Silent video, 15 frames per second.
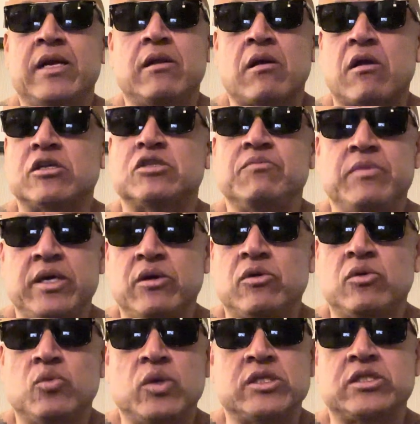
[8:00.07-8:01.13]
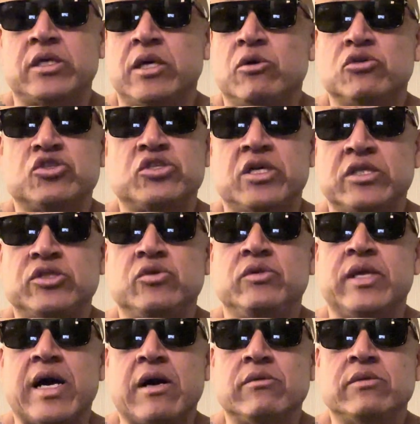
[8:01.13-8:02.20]
large meal, which it'll shut you
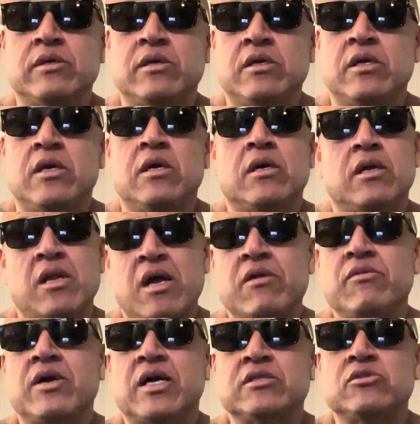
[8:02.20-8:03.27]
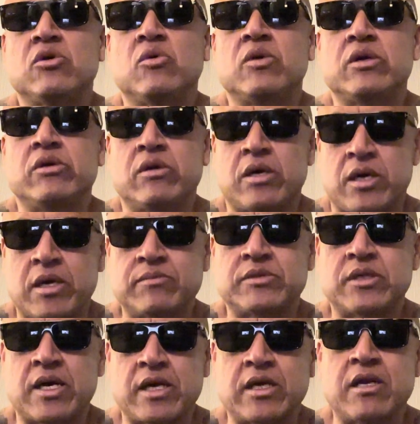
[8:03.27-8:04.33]
down. A lot of you guys know what I'm
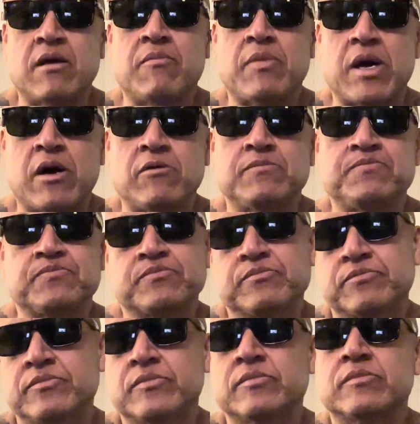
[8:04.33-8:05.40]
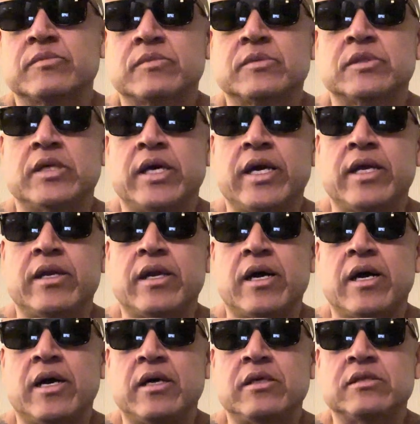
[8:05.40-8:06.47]
talking about. And
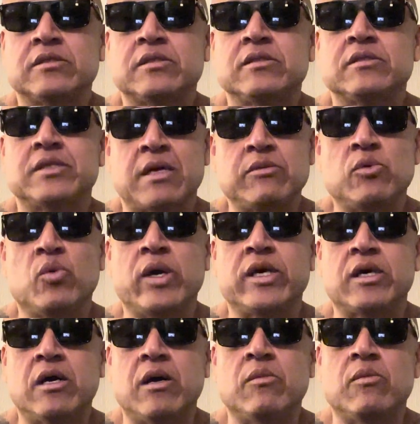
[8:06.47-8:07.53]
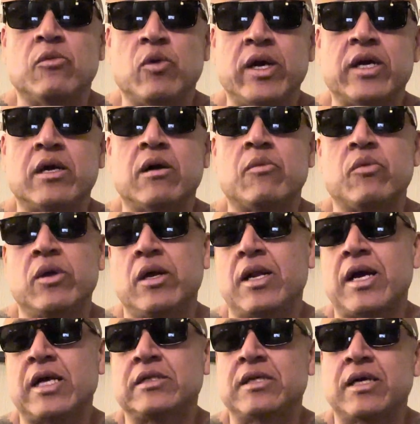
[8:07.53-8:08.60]
it's time to wake up. Wake up,
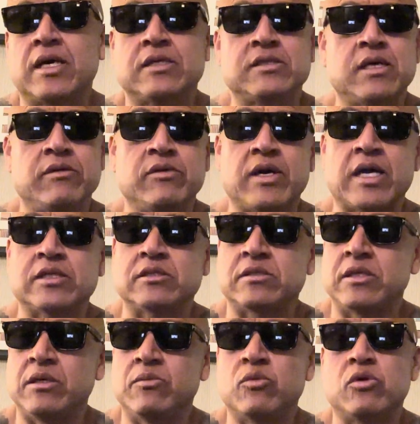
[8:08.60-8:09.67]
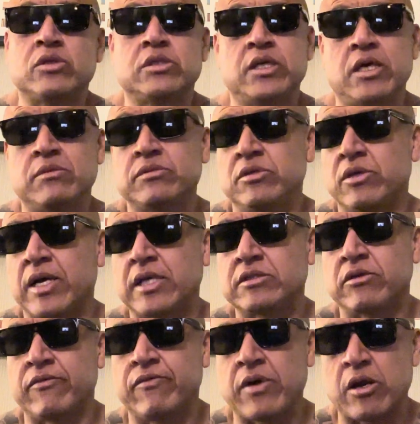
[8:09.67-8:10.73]
realize, like I said, you guys need more tips. You guys
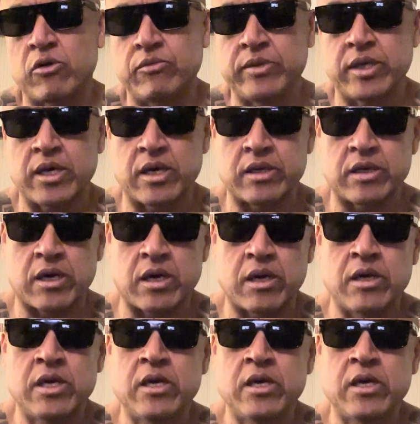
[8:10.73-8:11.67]
could follow me on